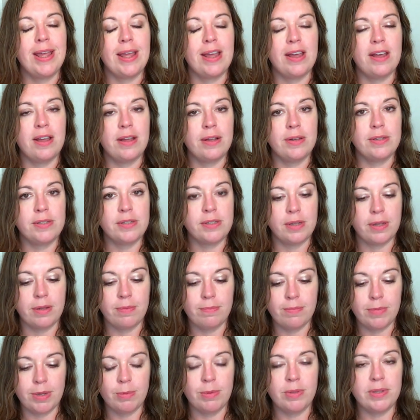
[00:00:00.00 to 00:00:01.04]
And uh,
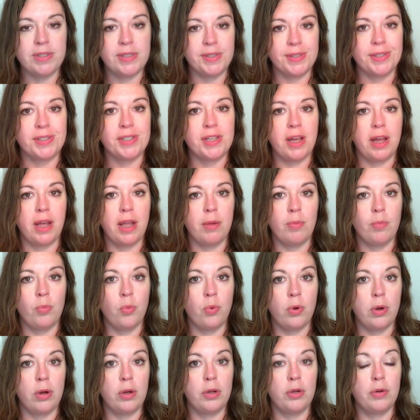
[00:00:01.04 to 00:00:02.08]
maybe this is a time
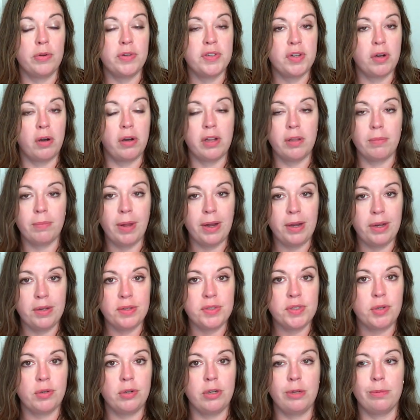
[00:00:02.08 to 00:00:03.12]
where you're starting a
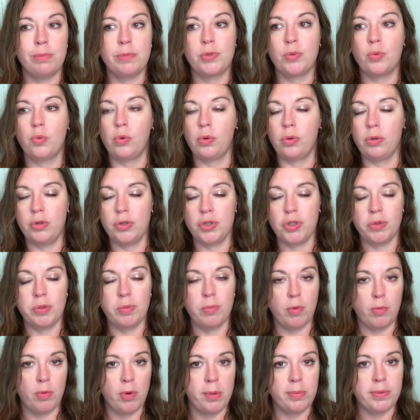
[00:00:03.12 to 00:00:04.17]
manuscript or you're
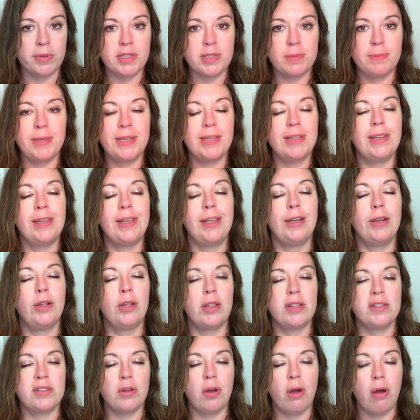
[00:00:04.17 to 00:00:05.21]
doing more public speaking.
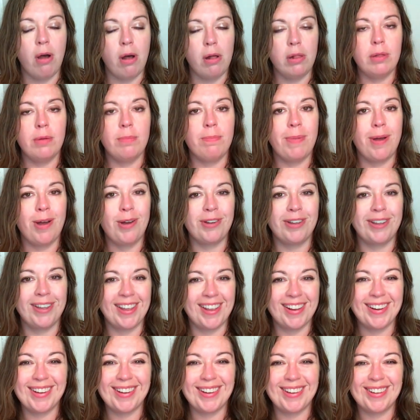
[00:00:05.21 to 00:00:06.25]
It's all about
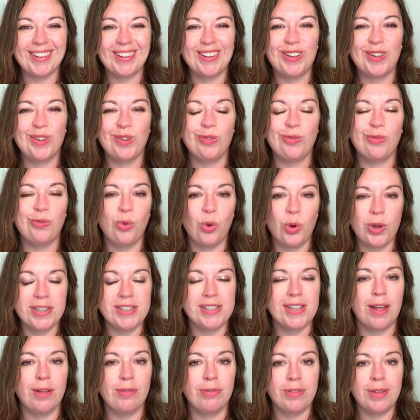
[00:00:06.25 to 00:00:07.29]
getting your
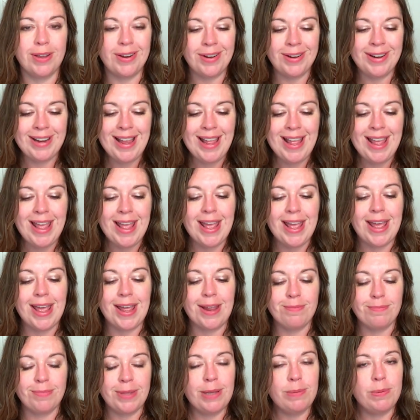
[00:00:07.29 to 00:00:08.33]
voice out there
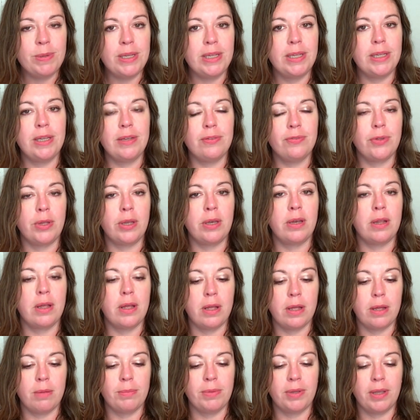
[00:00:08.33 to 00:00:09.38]
and maybe even
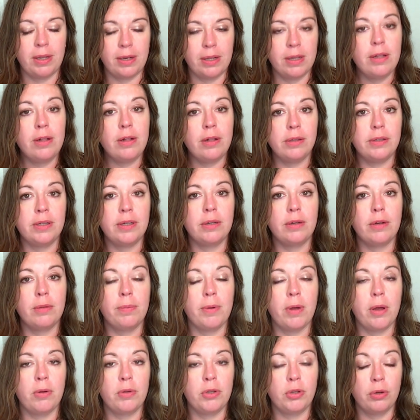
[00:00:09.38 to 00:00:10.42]
um, getting clear
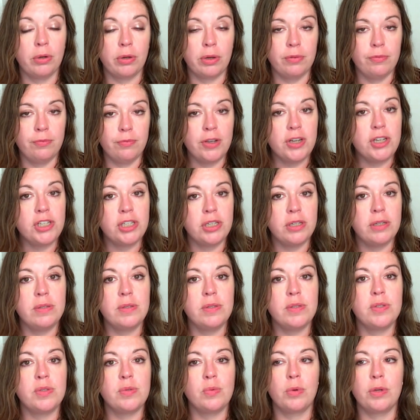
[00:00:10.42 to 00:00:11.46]
about your
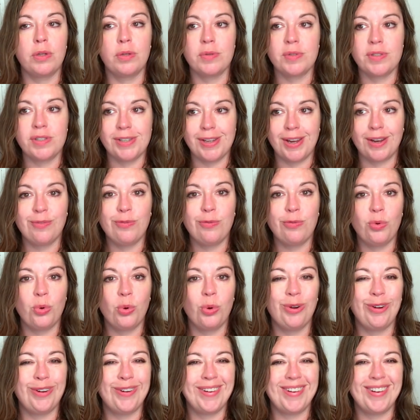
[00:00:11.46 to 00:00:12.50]
convictions. What do you stand
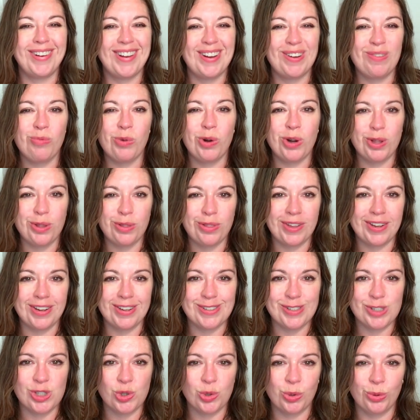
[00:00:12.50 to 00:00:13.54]
for and what do you think
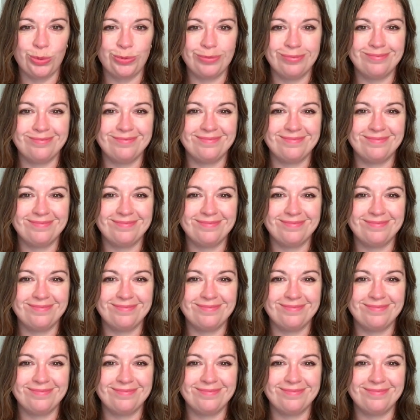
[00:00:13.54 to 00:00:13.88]
is true?